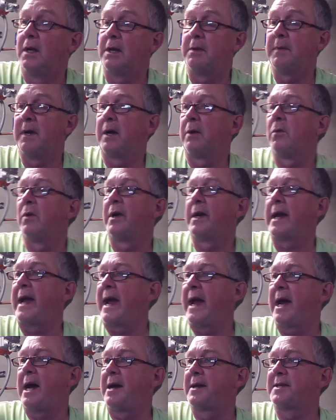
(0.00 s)
you might want
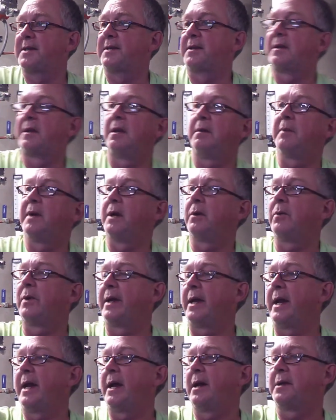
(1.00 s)

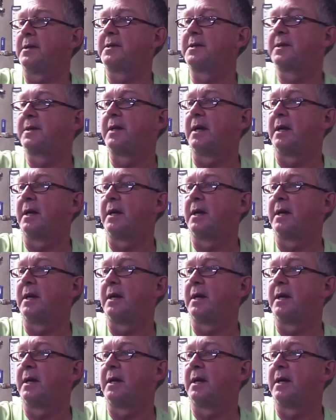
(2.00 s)
to ask